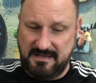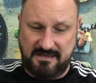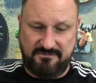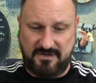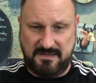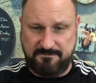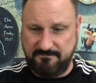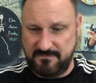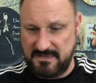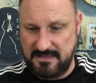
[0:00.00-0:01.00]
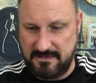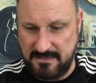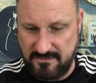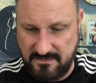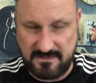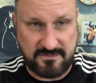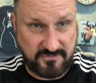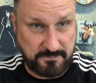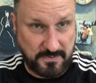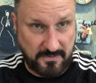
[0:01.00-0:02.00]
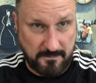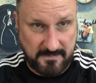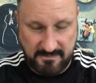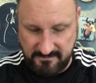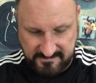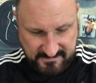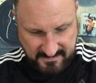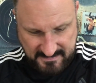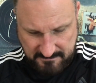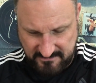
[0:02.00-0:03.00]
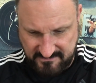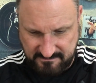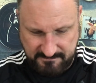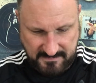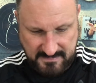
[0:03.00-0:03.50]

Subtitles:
If I just put it on my wrist here, let me just